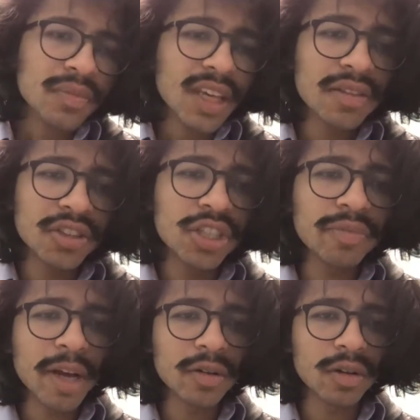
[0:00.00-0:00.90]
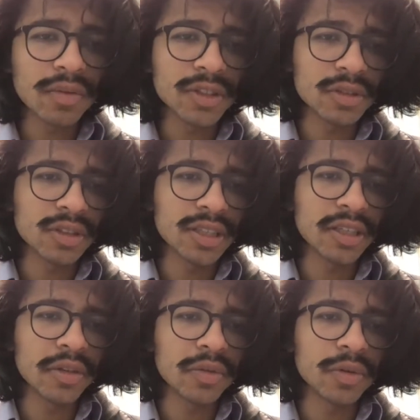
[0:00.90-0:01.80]
this chief medical officer is
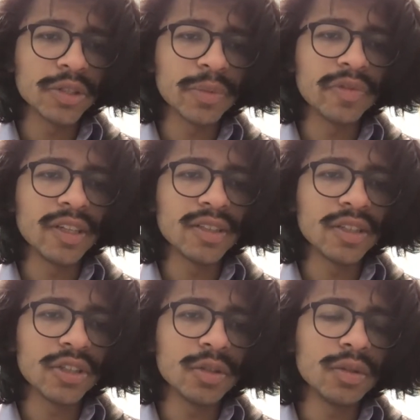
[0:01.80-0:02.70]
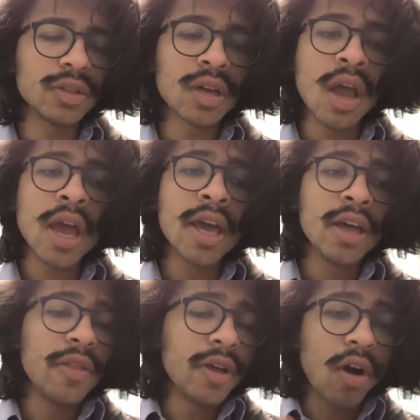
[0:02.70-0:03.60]
thinking through some of these issues.
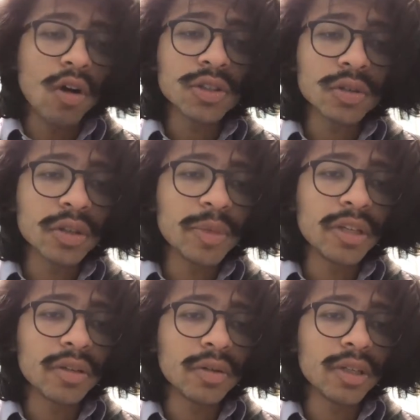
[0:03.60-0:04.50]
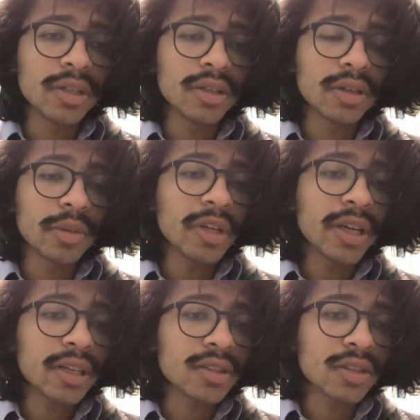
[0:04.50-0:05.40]
Also could be including
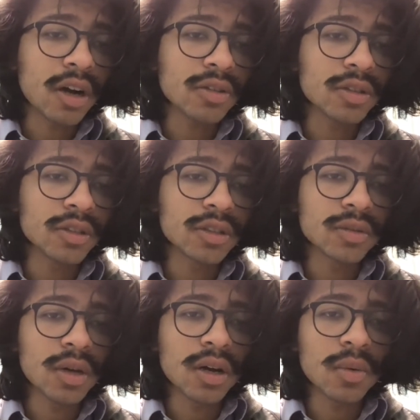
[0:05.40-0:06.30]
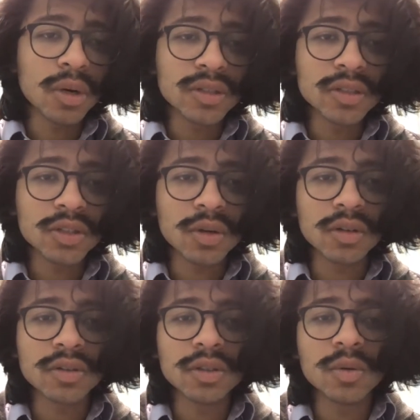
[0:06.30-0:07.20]
communicating to doctors. What does this
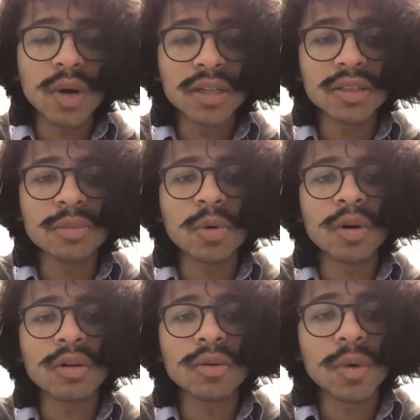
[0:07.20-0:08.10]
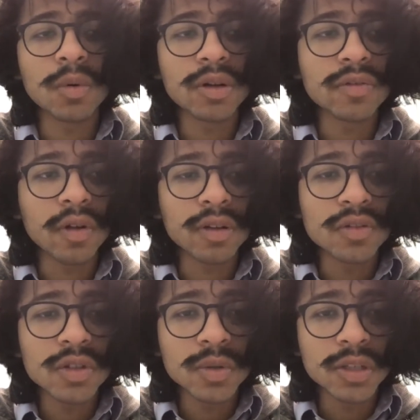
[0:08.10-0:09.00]
drug do? Why is it important? Where would it fall
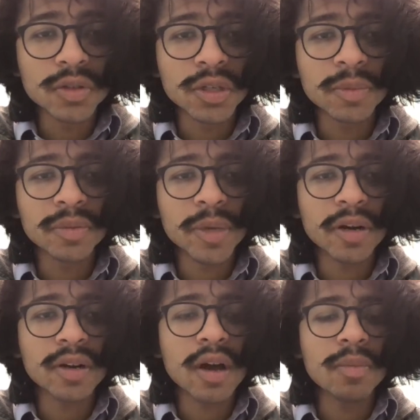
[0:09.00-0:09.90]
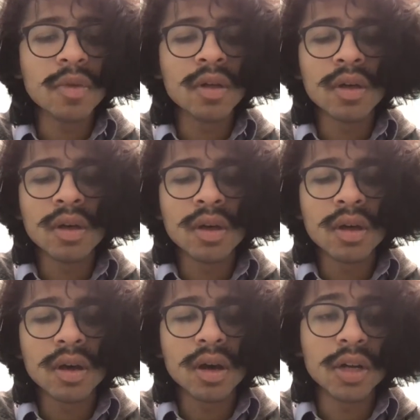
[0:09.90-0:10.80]
into in the treatment paradigm?
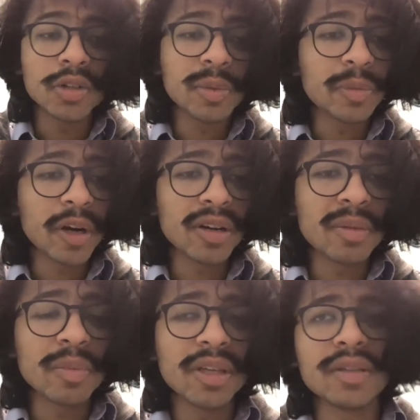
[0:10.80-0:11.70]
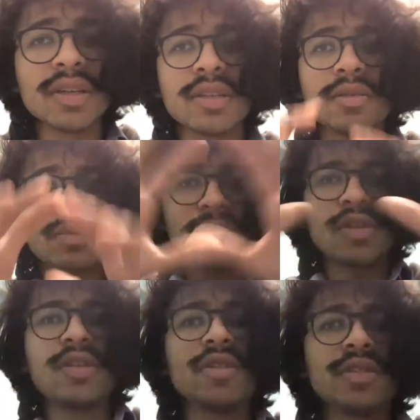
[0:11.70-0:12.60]
Treatment paradigm being like,
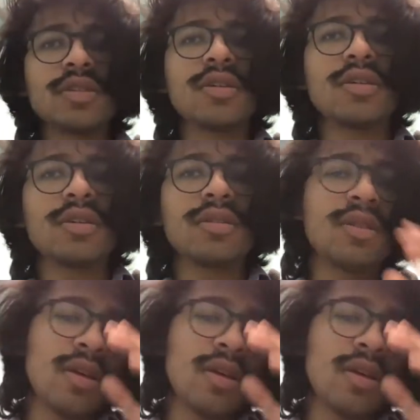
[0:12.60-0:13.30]
here's the